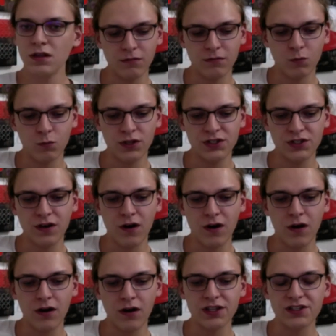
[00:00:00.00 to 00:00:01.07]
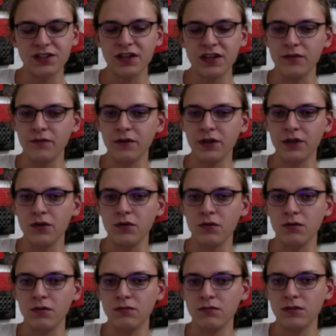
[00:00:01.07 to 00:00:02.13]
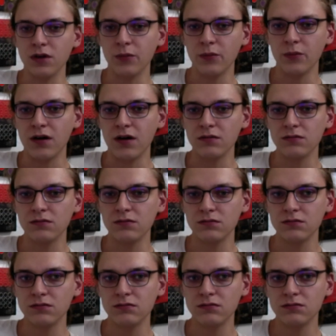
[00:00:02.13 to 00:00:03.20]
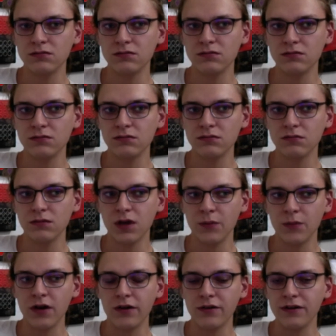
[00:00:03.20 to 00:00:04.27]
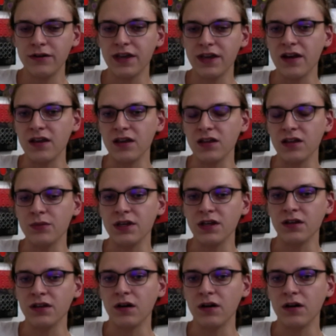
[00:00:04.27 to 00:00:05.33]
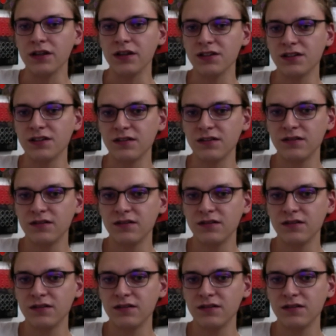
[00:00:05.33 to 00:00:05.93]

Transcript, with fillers: what's the hardest thing for you about about creating and being an artist?